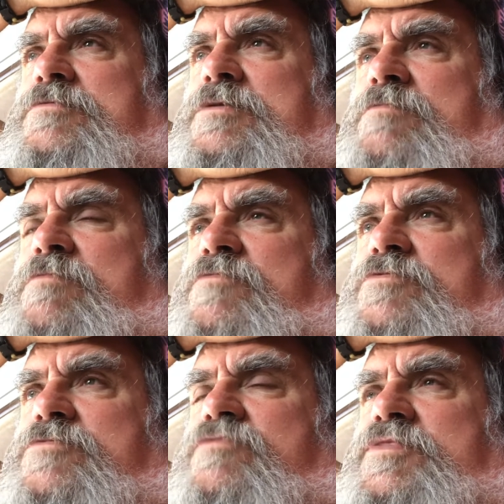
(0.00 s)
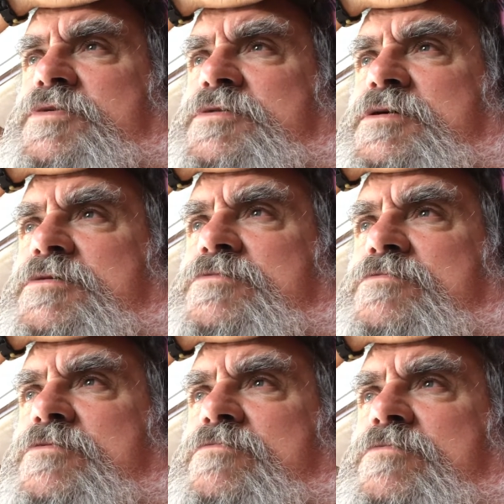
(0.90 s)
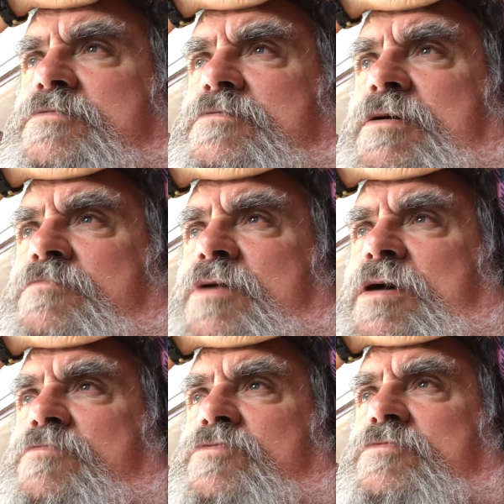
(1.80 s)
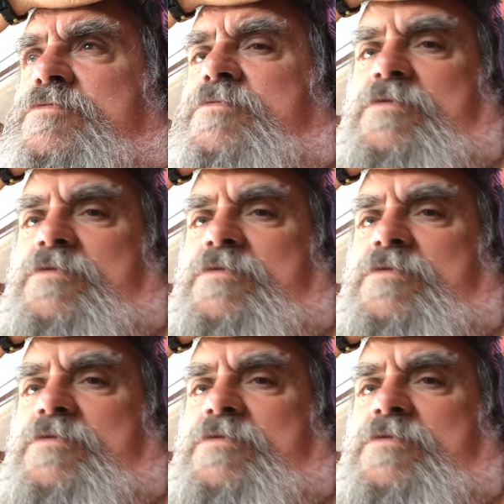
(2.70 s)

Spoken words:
I can't remember, I just read the tickets earlier on.